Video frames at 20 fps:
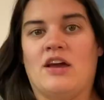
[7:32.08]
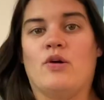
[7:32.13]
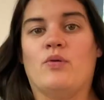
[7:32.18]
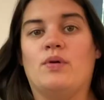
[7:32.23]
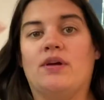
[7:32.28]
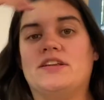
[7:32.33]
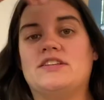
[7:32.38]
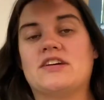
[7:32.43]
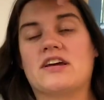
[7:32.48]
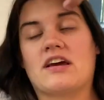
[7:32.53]

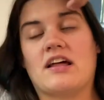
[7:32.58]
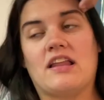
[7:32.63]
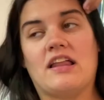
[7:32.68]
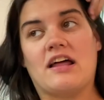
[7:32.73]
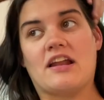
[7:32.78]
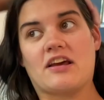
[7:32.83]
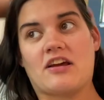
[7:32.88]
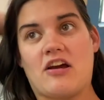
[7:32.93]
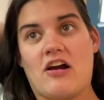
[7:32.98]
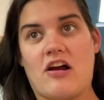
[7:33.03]
We took a
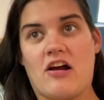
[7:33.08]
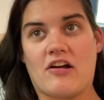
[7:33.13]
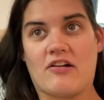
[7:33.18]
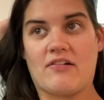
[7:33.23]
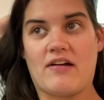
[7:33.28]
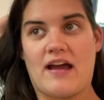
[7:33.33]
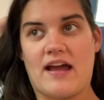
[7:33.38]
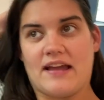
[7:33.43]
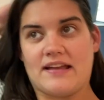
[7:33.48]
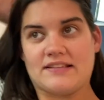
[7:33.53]
lot of car
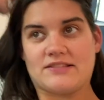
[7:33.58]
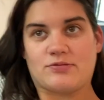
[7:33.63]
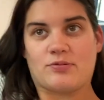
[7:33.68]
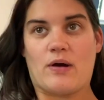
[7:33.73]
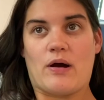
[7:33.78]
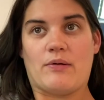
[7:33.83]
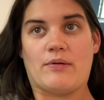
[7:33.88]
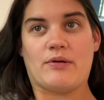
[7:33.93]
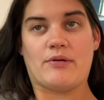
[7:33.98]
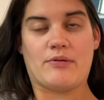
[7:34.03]
rides
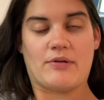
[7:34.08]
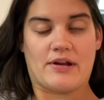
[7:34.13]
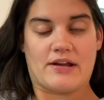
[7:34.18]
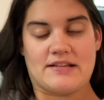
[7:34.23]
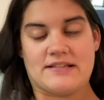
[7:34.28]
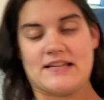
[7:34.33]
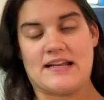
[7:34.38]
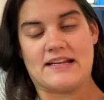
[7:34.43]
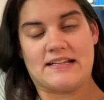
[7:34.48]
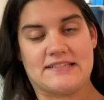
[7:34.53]
while we were
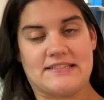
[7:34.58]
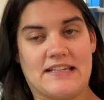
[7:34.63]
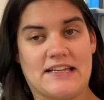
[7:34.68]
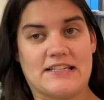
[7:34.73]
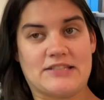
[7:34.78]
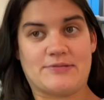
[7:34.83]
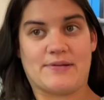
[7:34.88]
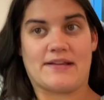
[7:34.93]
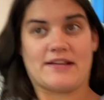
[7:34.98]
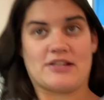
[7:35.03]
in Tennessee
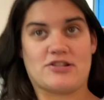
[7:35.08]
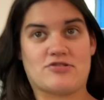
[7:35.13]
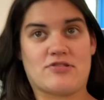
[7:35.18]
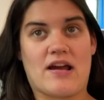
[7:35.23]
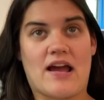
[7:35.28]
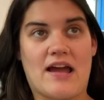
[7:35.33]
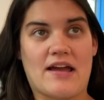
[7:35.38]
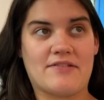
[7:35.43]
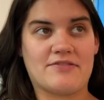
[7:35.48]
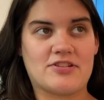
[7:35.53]
because we had to
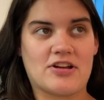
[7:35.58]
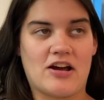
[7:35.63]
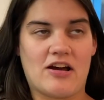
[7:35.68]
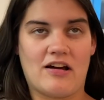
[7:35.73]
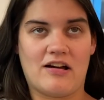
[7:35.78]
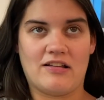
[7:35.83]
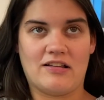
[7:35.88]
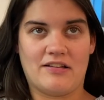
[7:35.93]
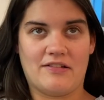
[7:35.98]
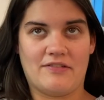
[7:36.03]
drive to
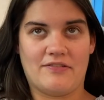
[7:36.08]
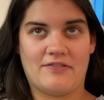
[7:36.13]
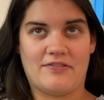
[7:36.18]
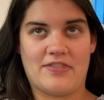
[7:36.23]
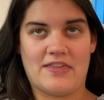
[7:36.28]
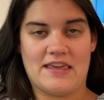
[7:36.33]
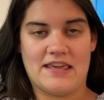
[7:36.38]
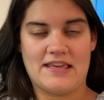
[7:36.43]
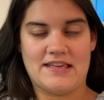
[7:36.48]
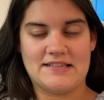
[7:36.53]
all of
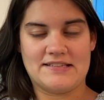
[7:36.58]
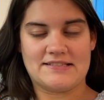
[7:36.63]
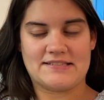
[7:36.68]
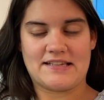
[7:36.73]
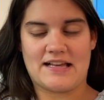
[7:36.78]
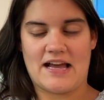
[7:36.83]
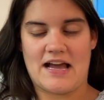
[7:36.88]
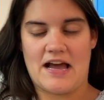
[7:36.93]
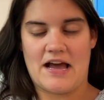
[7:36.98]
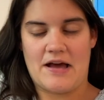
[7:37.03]
these
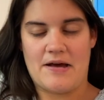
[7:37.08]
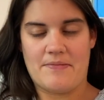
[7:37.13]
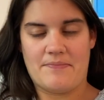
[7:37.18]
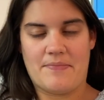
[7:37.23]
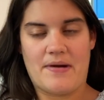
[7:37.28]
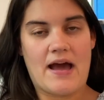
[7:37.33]
um,